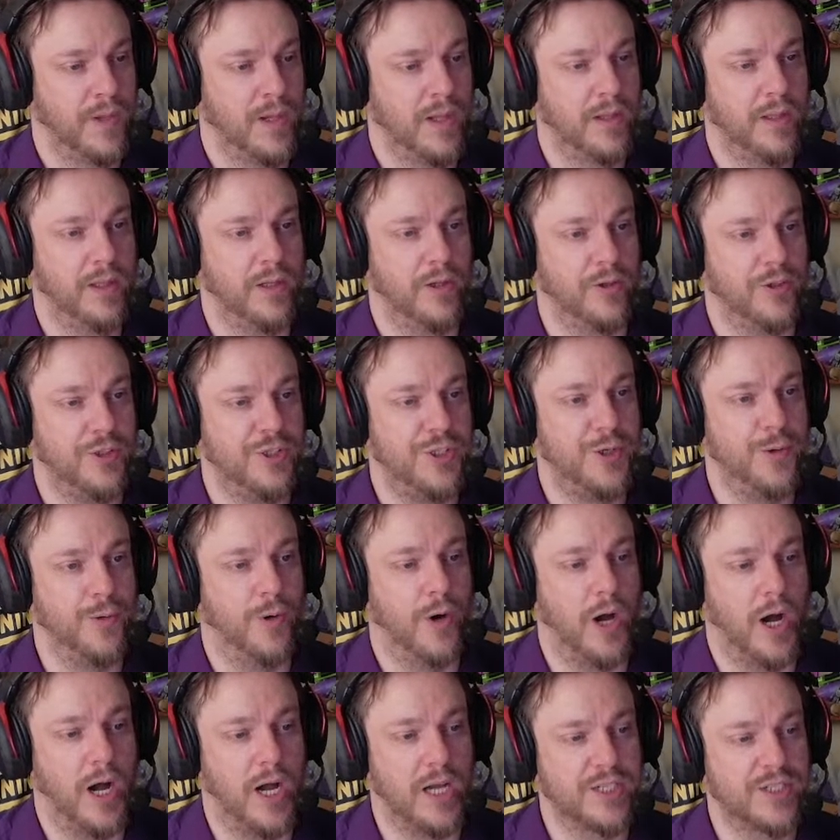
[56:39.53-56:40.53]
Little Du
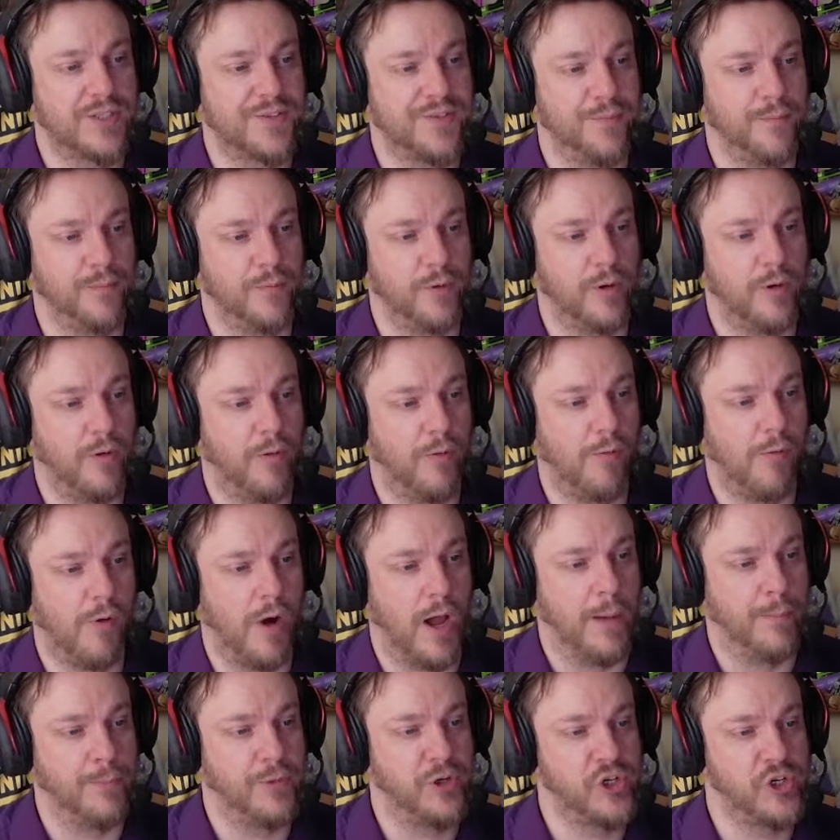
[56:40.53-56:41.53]
Hast from
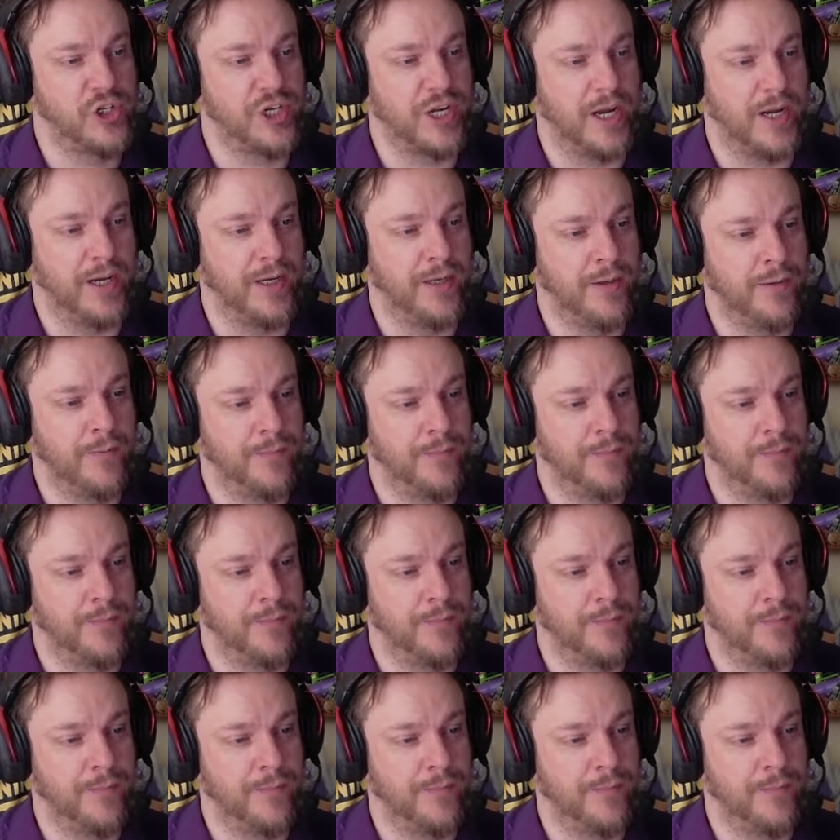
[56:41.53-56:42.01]
Rammstein.